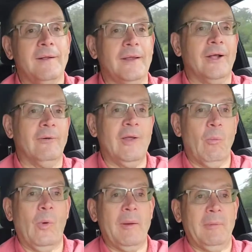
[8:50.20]
you know, it
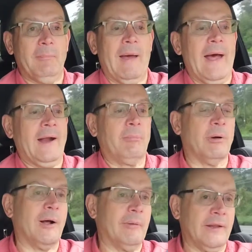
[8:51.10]
won me back.
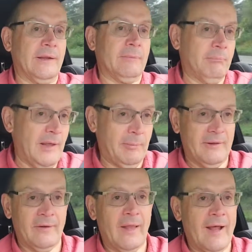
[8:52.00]
Probably maybe
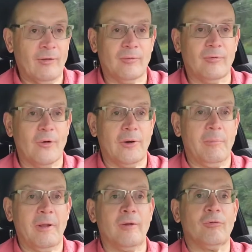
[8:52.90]
in the last 30
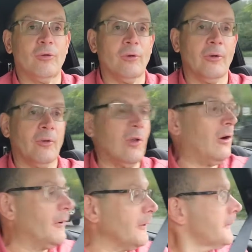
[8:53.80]
minutes or a little
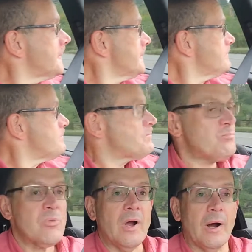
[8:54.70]
longer.
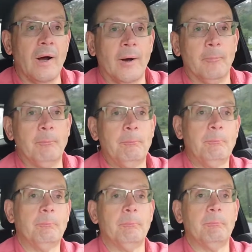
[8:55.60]

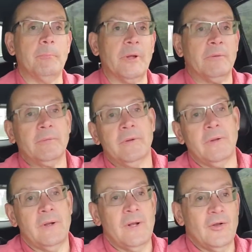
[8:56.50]
You know.
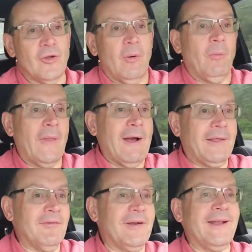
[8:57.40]
So without
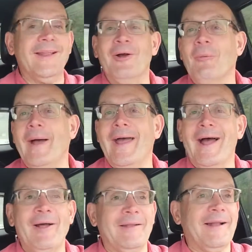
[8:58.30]
giving anything away,
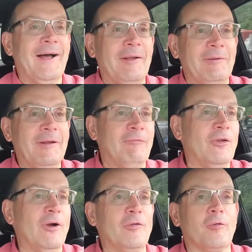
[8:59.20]
I if
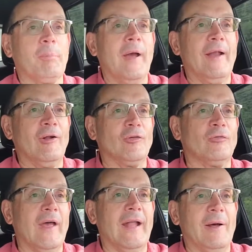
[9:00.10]
you're a Sopranos
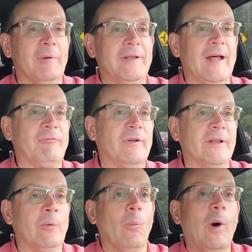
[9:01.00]
fan, I would
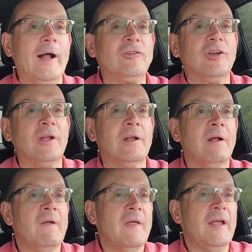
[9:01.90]
definitely watch it.
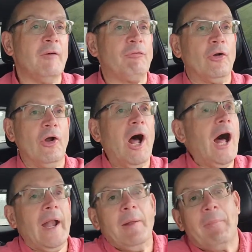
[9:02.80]
If you're
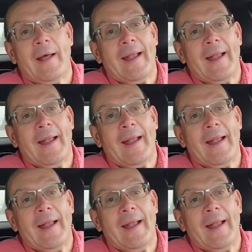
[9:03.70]
not, it might